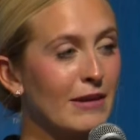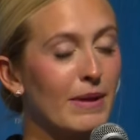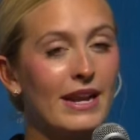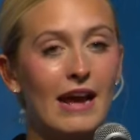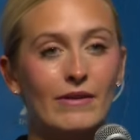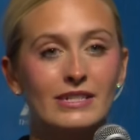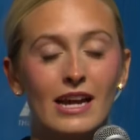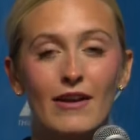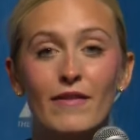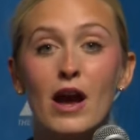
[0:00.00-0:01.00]
but now as
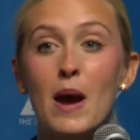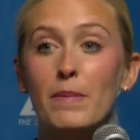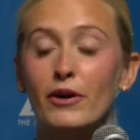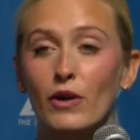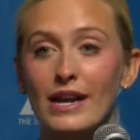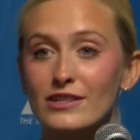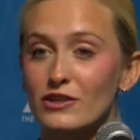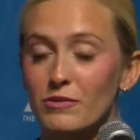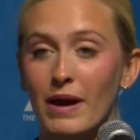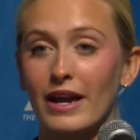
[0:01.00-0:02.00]
I've progressed
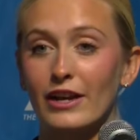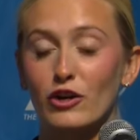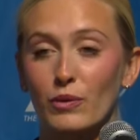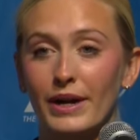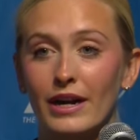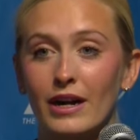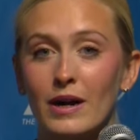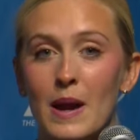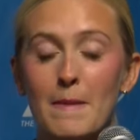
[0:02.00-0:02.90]
through my career,